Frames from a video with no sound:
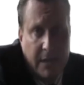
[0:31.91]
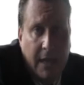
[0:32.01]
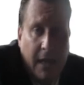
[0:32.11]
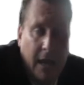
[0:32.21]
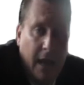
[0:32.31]

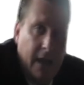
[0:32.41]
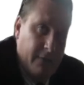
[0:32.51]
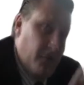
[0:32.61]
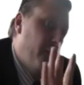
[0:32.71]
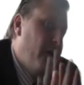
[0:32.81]

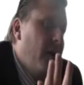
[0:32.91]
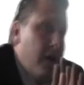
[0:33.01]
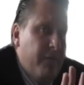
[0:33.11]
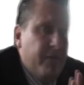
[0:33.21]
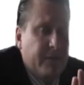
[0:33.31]
And I've got
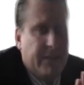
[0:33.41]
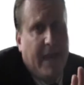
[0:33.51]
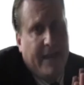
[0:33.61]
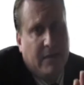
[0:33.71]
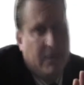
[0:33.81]
5
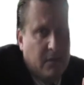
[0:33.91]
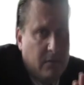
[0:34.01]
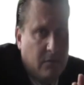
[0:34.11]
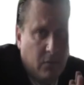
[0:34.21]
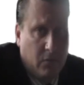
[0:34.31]
standard
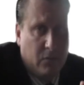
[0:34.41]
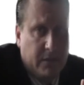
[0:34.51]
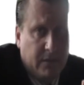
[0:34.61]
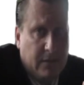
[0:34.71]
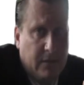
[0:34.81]

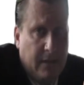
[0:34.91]
rules